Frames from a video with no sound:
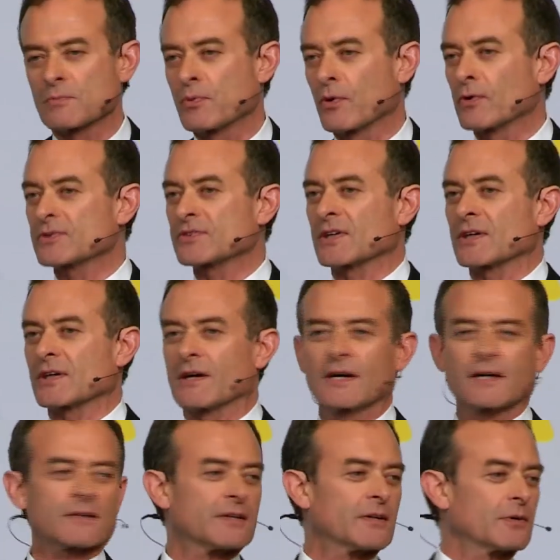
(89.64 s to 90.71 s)
reporting.
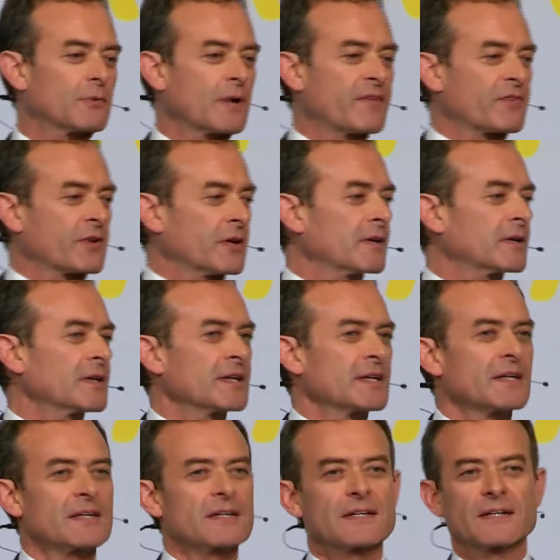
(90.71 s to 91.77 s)
I don't know whether
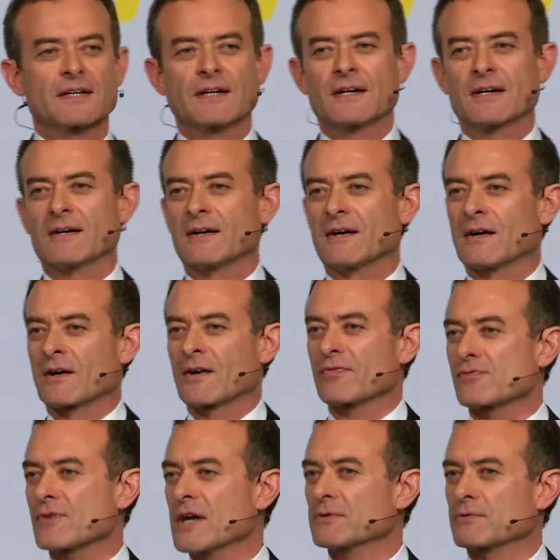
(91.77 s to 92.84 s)
our
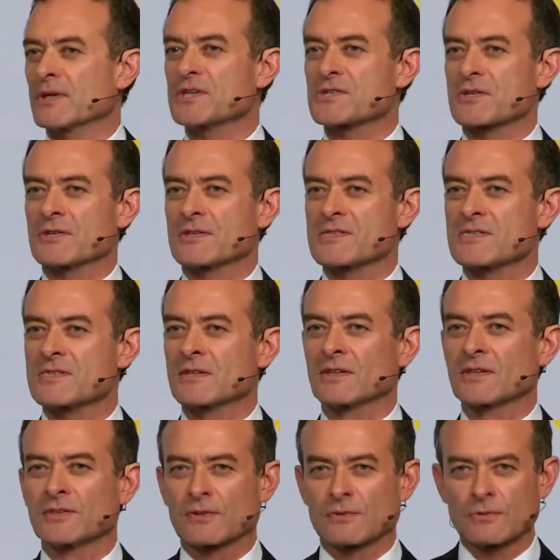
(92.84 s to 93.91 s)
friend Richard is
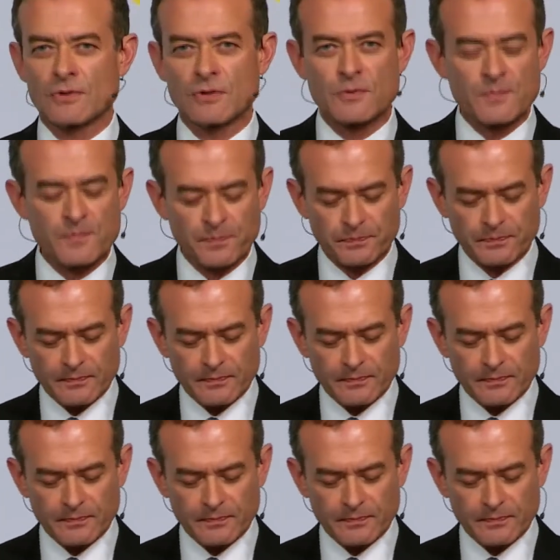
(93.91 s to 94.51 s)
still in the room,